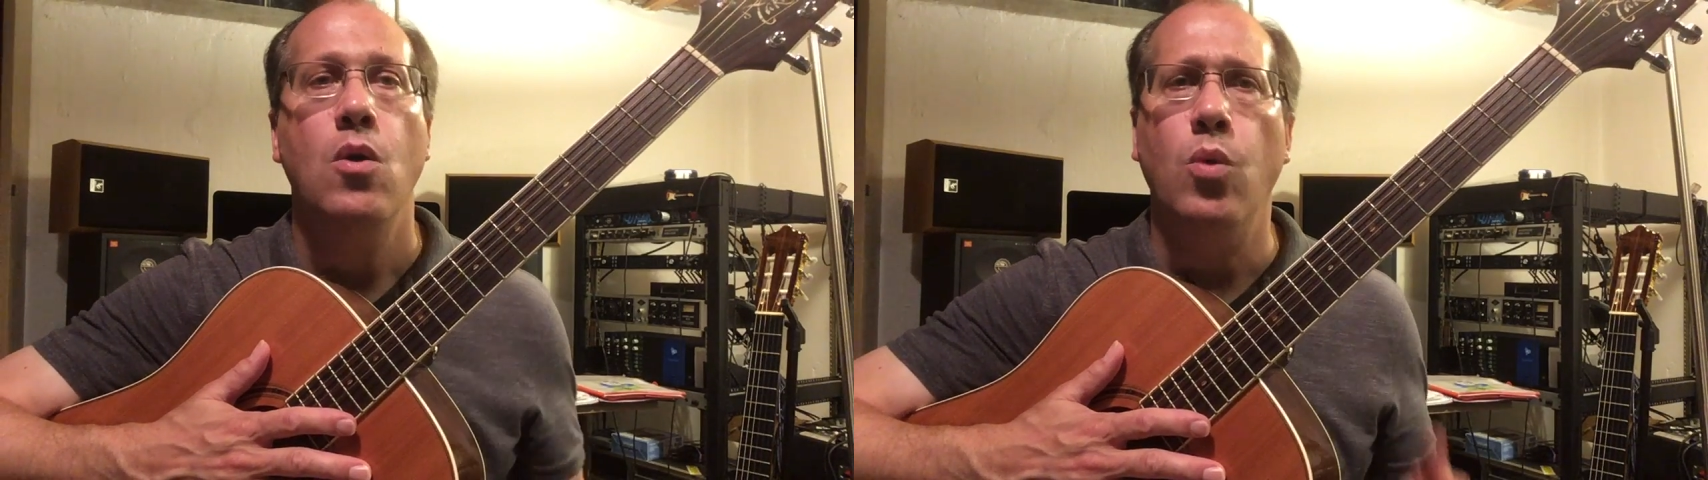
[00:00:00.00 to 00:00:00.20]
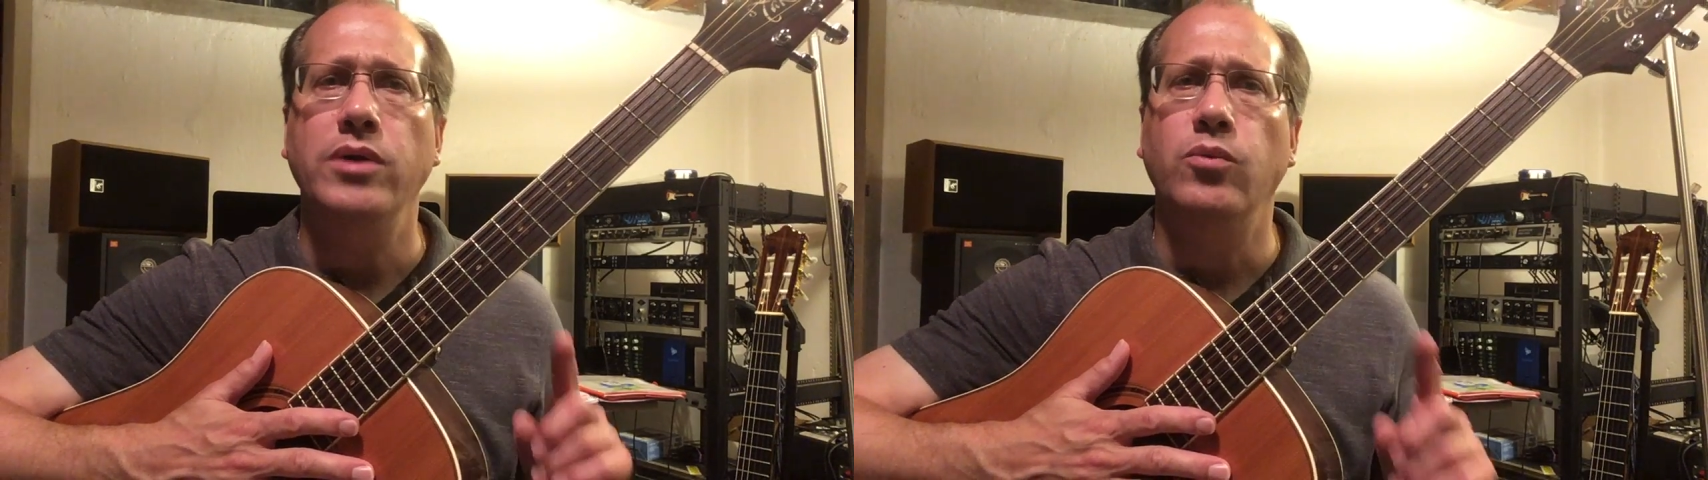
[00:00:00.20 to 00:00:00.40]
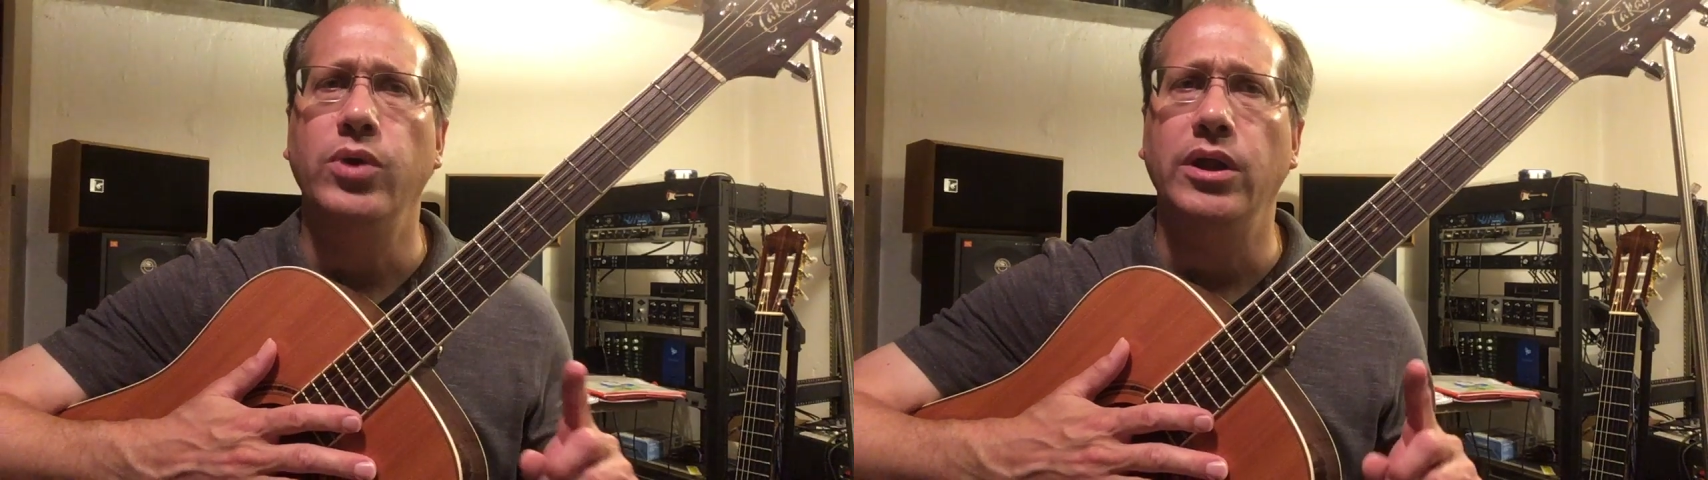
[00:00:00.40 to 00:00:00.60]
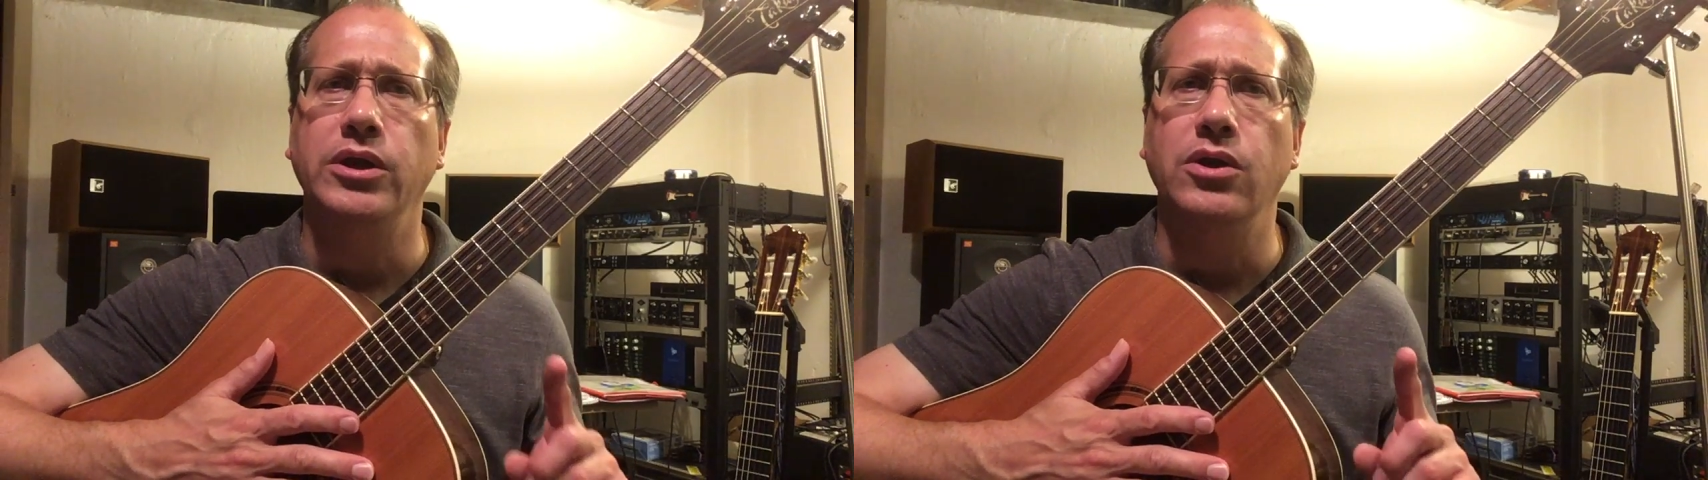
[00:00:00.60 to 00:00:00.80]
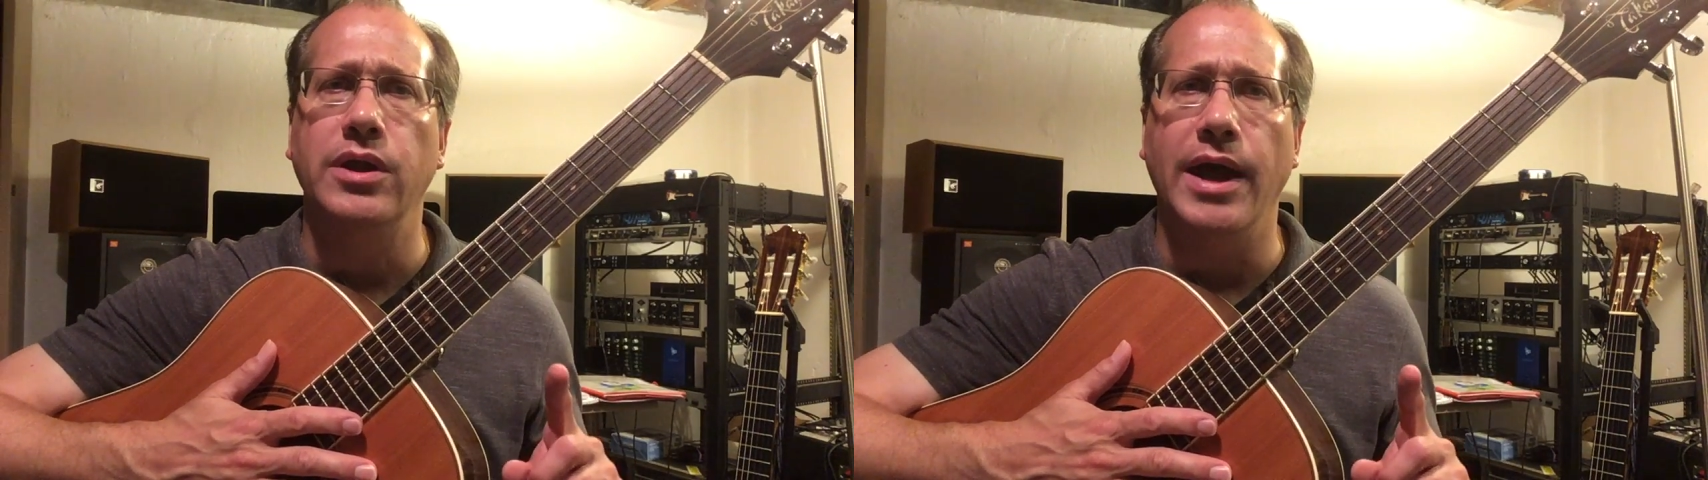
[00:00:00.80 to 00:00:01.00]
One really
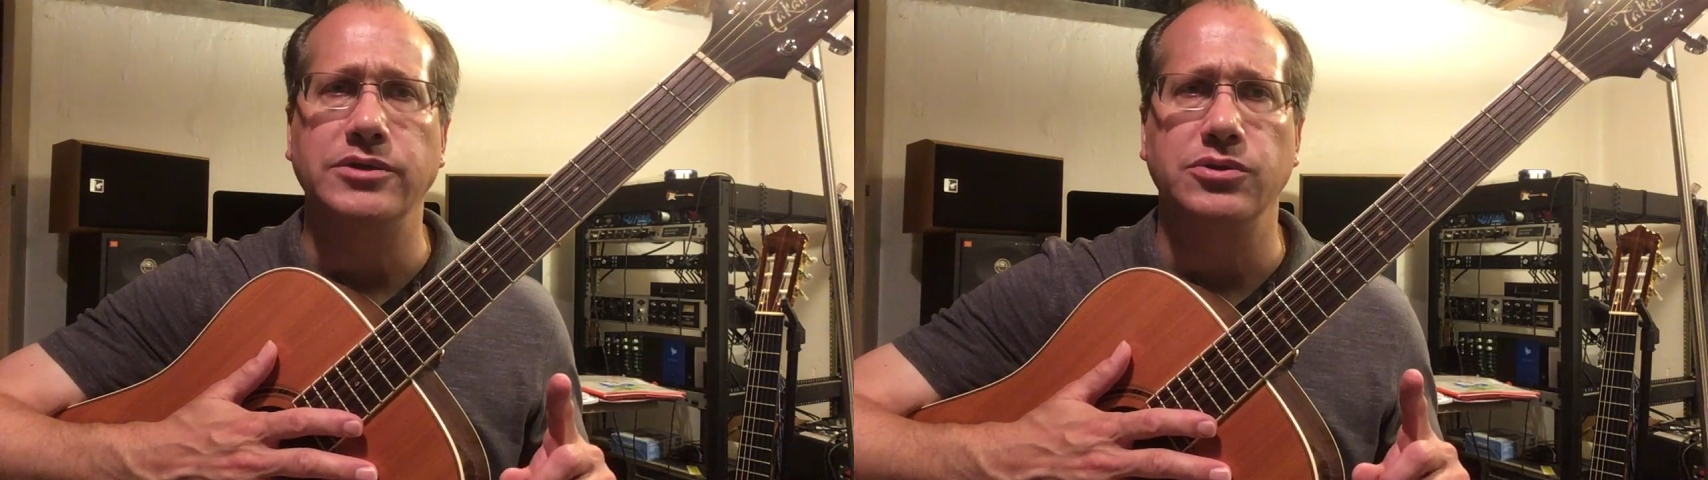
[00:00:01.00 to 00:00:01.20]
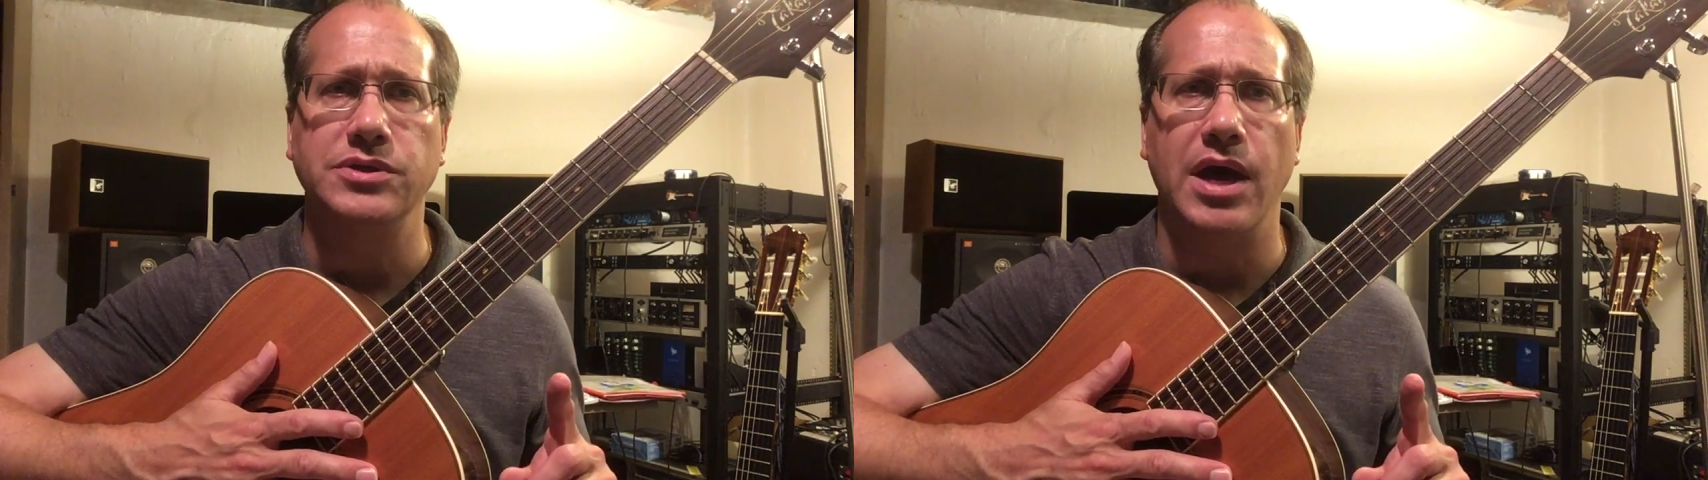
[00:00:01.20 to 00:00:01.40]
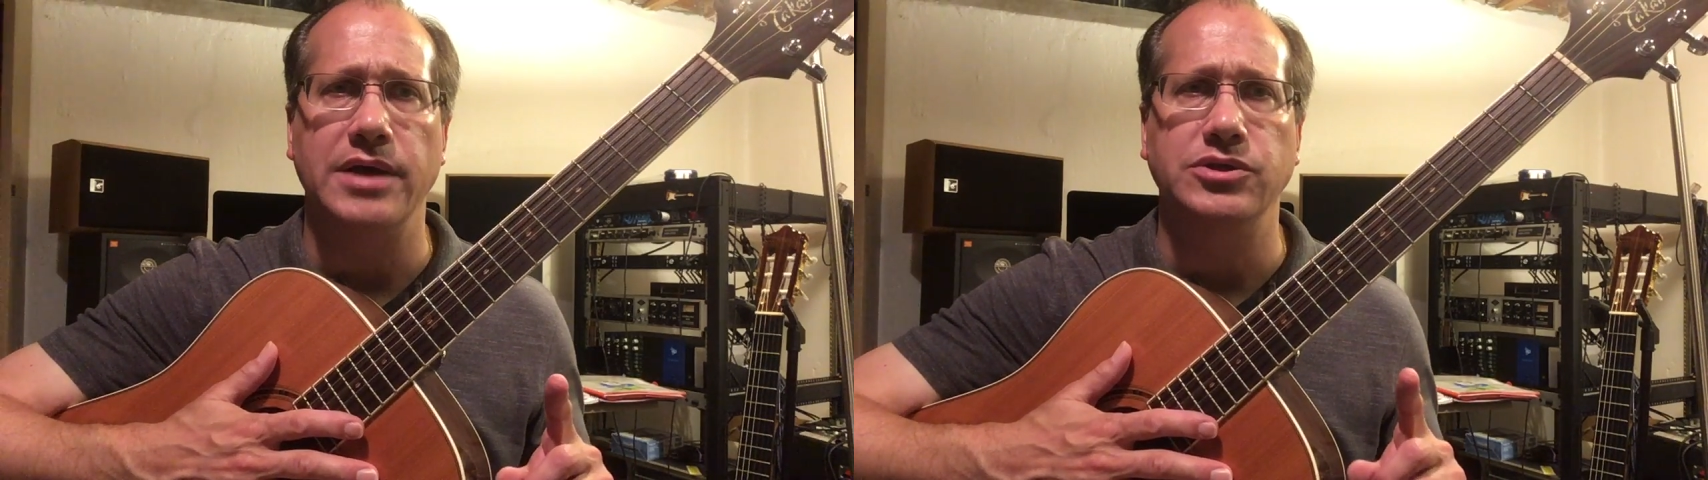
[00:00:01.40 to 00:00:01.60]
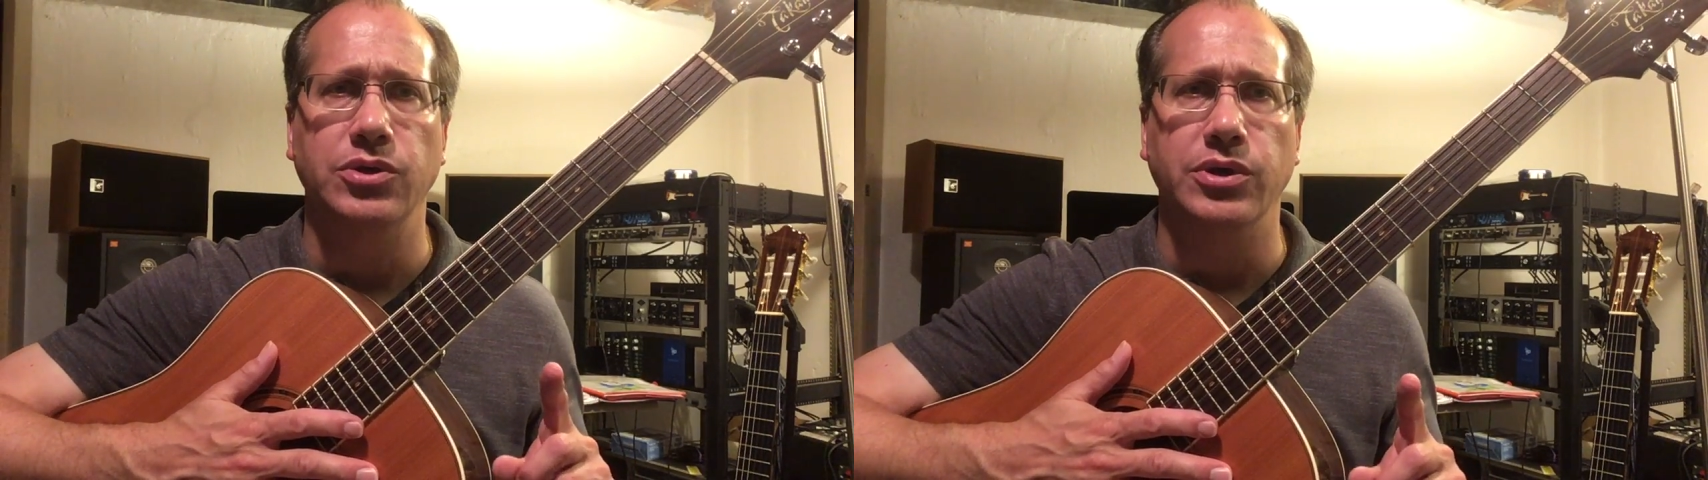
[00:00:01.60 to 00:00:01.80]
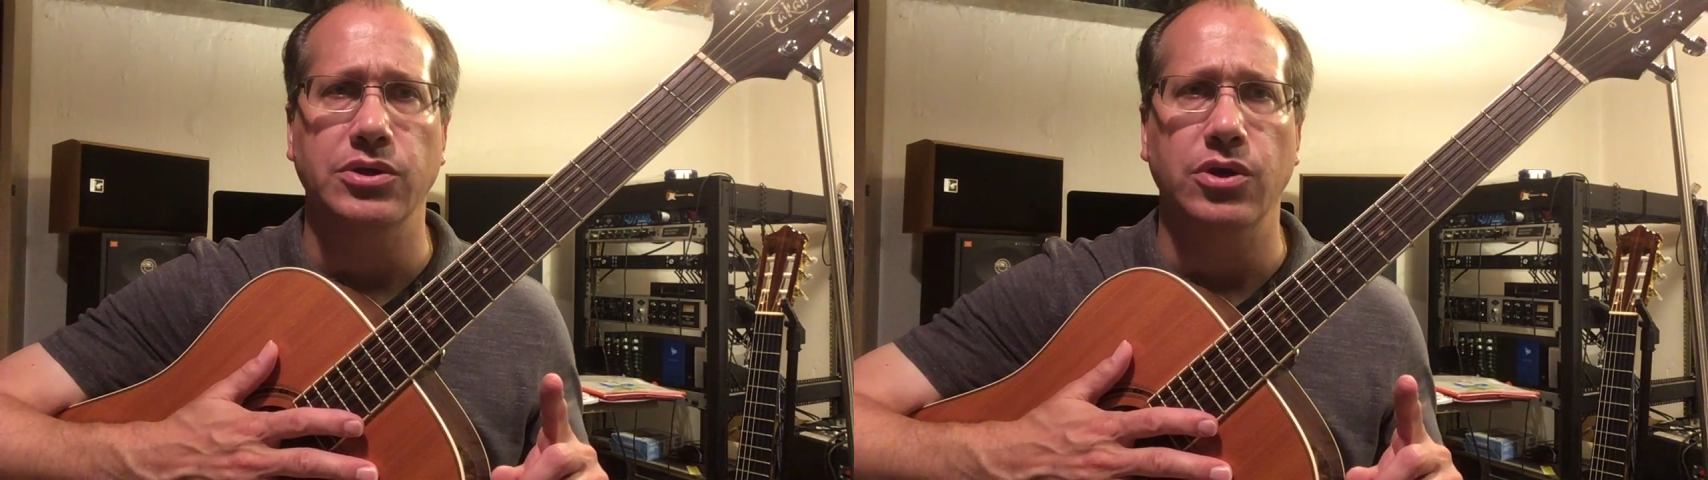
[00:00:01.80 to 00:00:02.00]
good exercise you
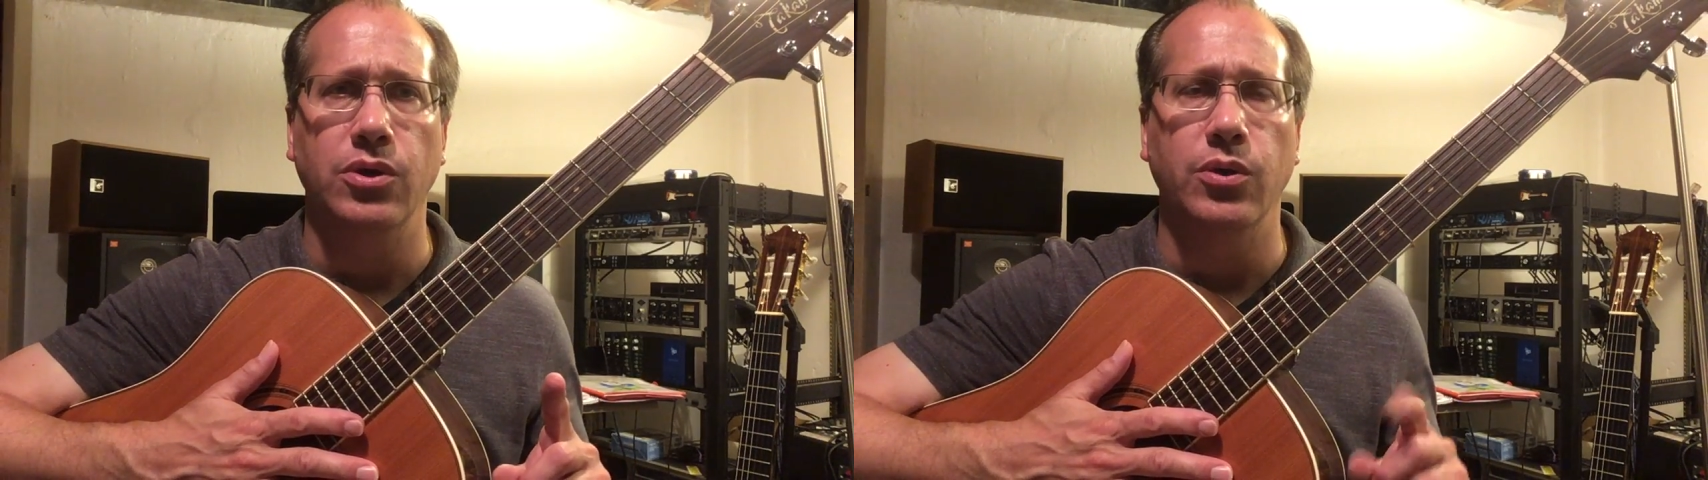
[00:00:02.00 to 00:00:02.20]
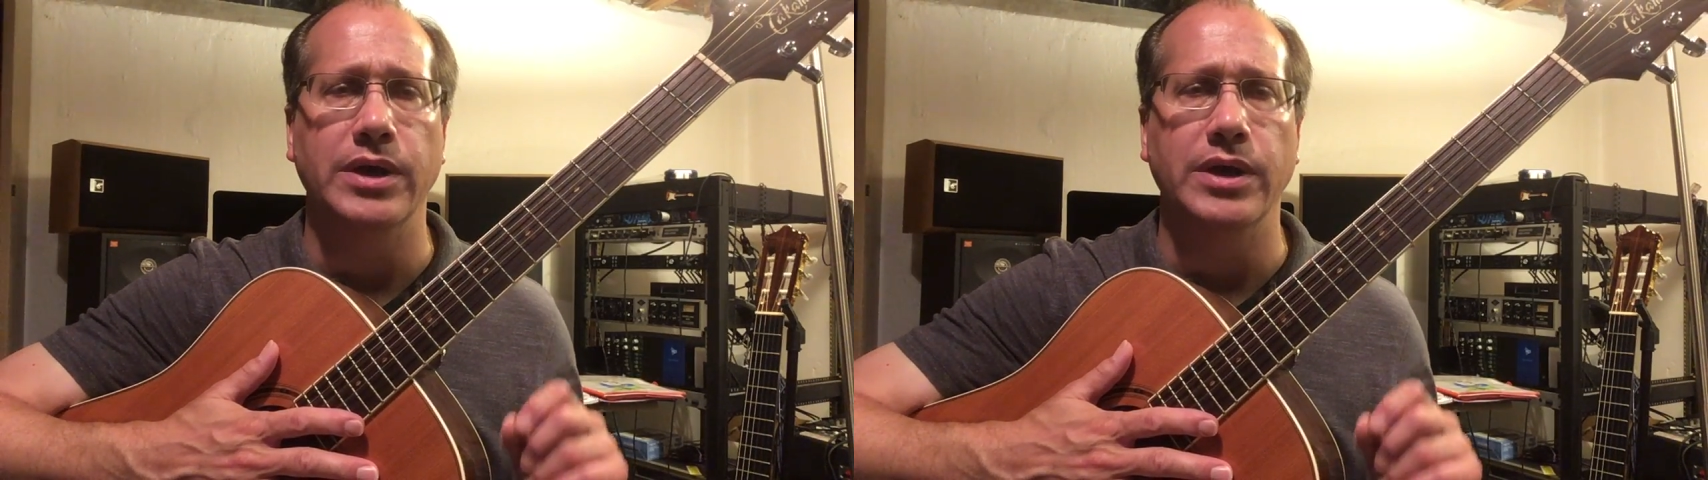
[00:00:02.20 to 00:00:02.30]
can do